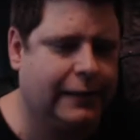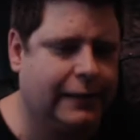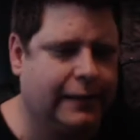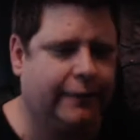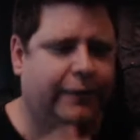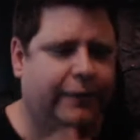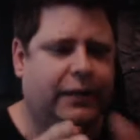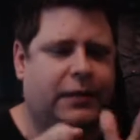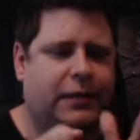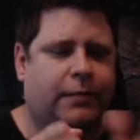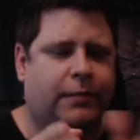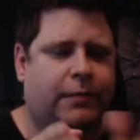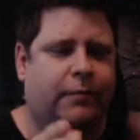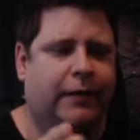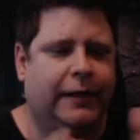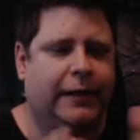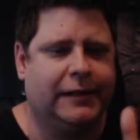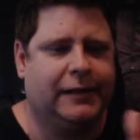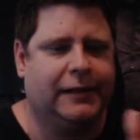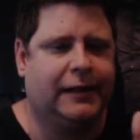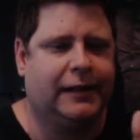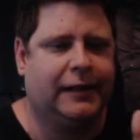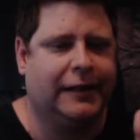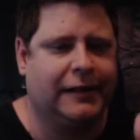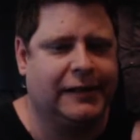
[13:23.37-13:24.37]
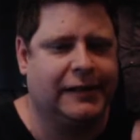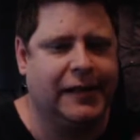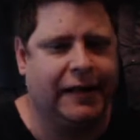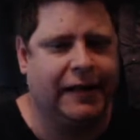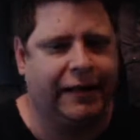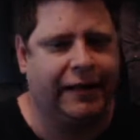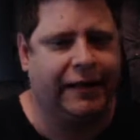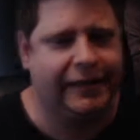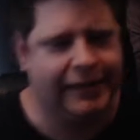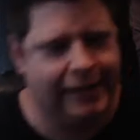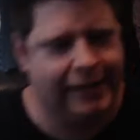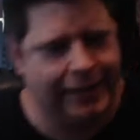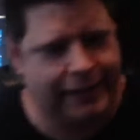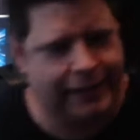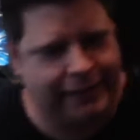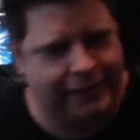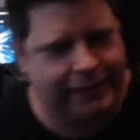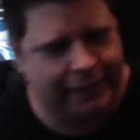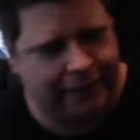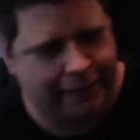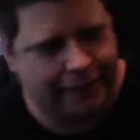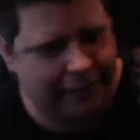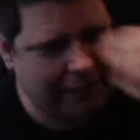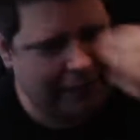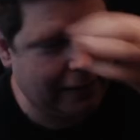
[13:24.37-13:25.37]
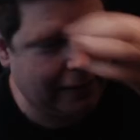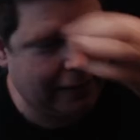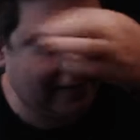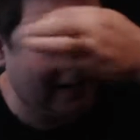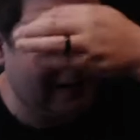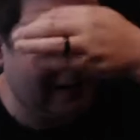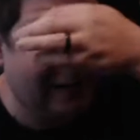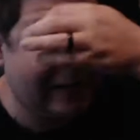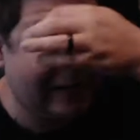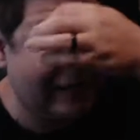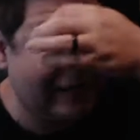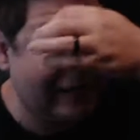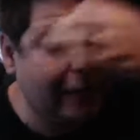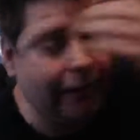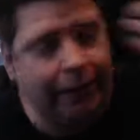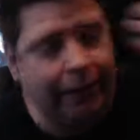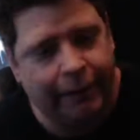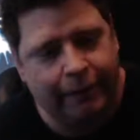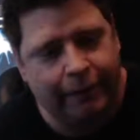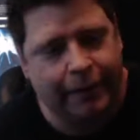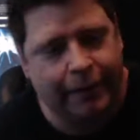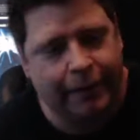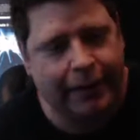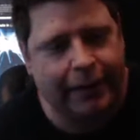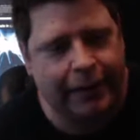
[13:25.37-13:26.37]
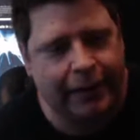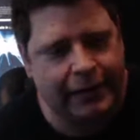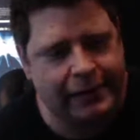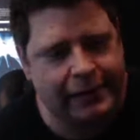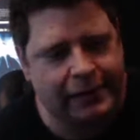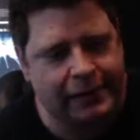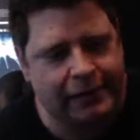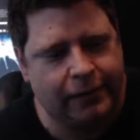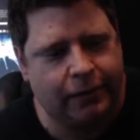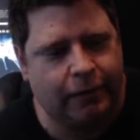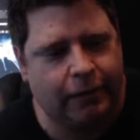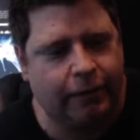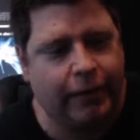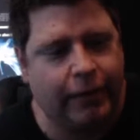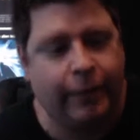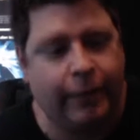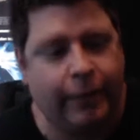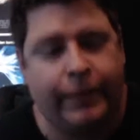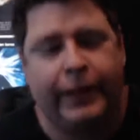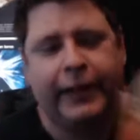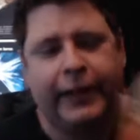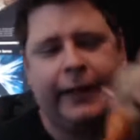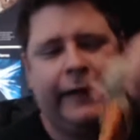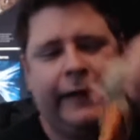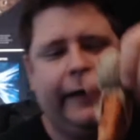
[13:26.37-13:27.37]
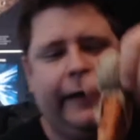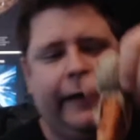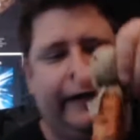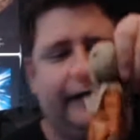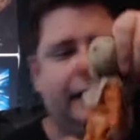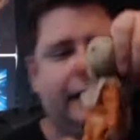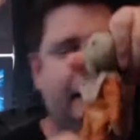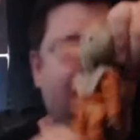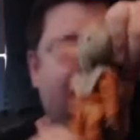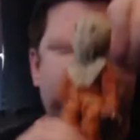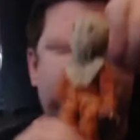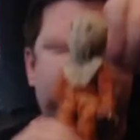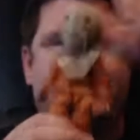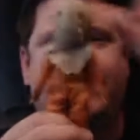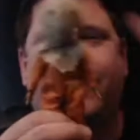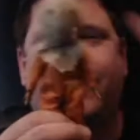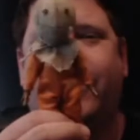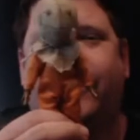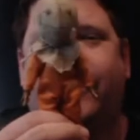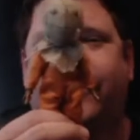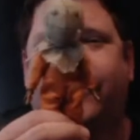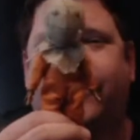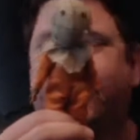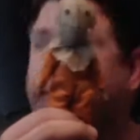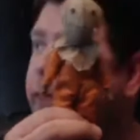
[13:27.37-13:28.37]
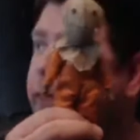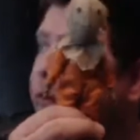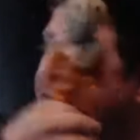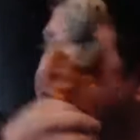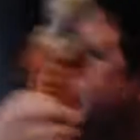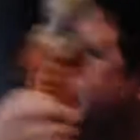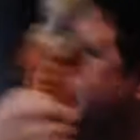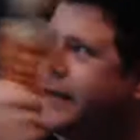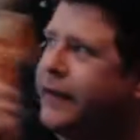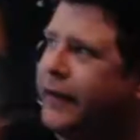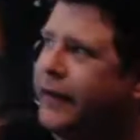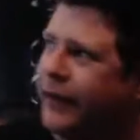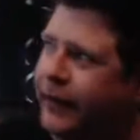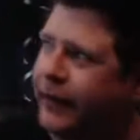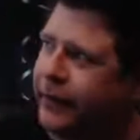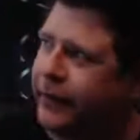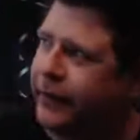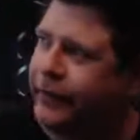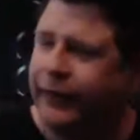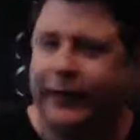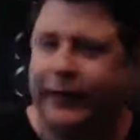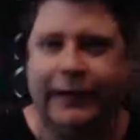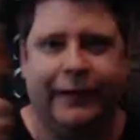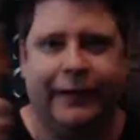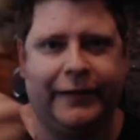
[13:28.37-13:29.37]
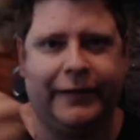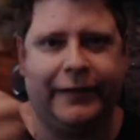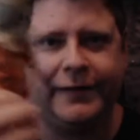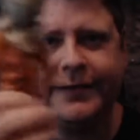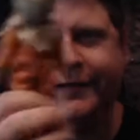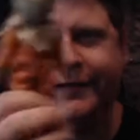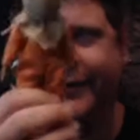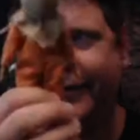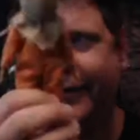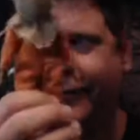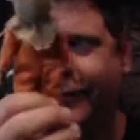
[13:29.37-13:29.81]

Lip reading: if you spread his legs out, he stands okay. So anyway, that's cool. But the thing is, he's smaller than most of the other figures, so he'll